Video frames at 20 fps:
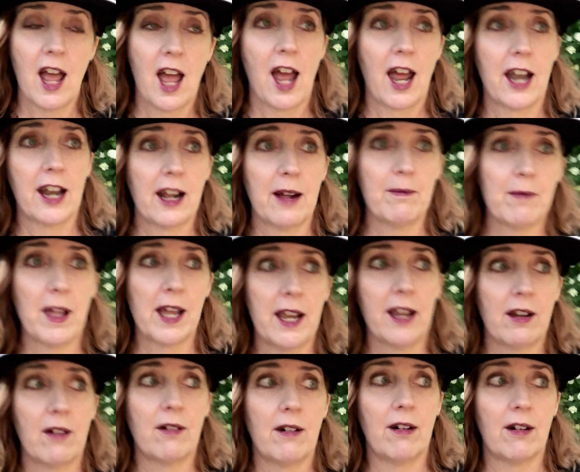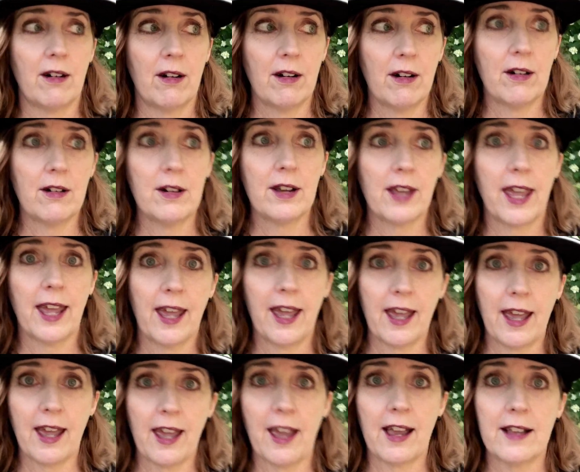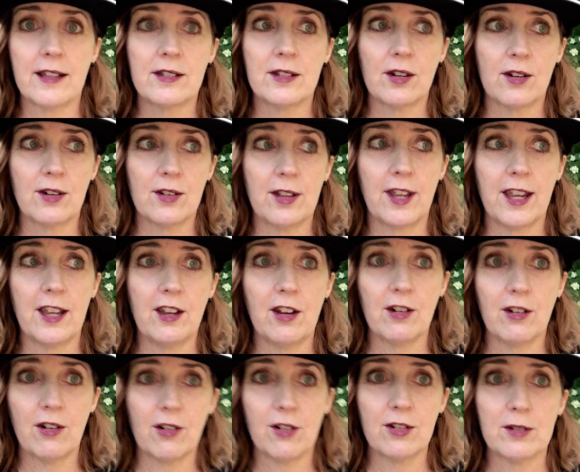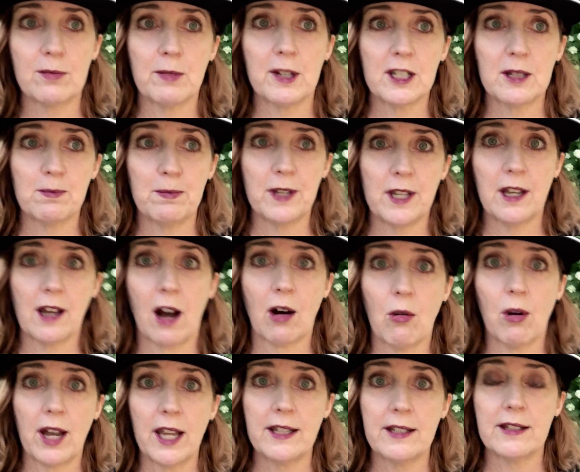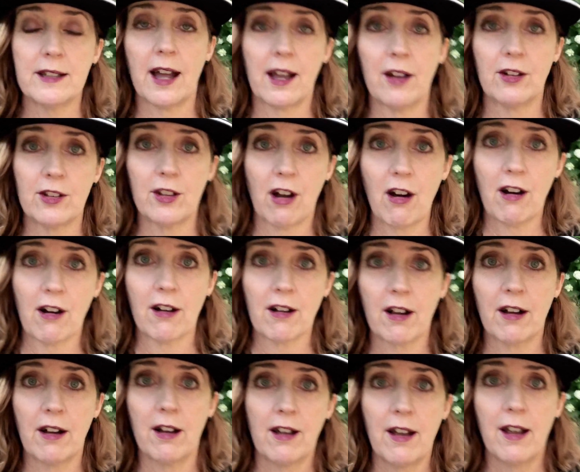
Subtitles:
And I'm like, okay, so dig your nose must be Hawaii style talk.